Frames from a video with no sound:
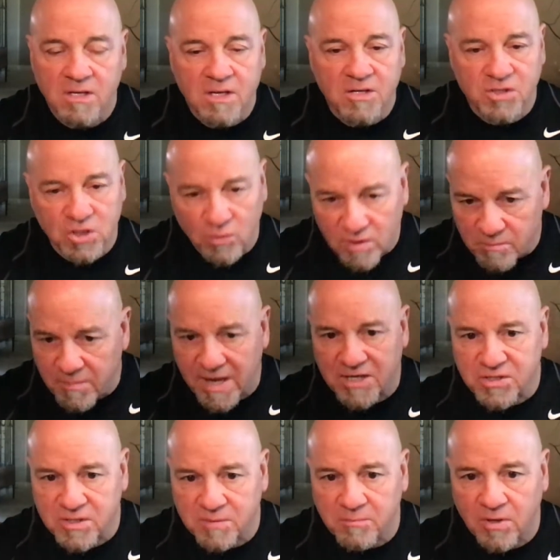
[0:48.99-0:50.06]
so it makes
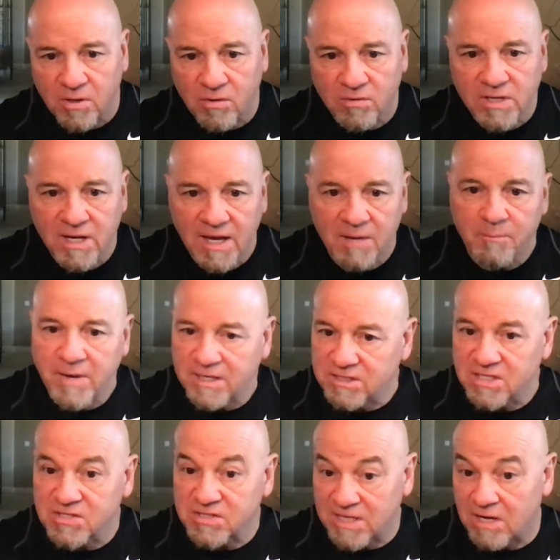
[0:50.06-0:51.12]
the mode and makes it
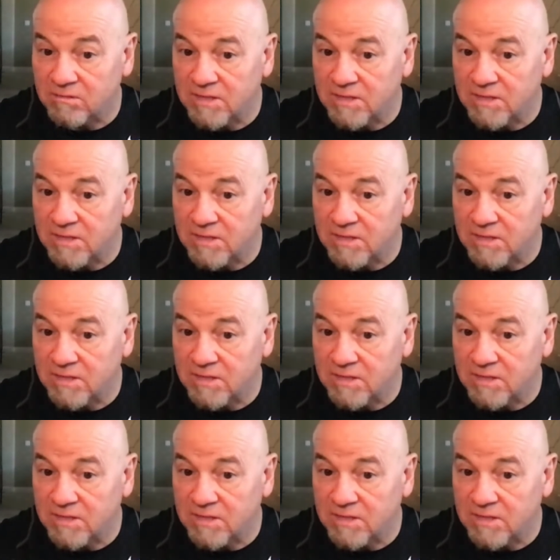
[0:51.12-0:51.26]
sound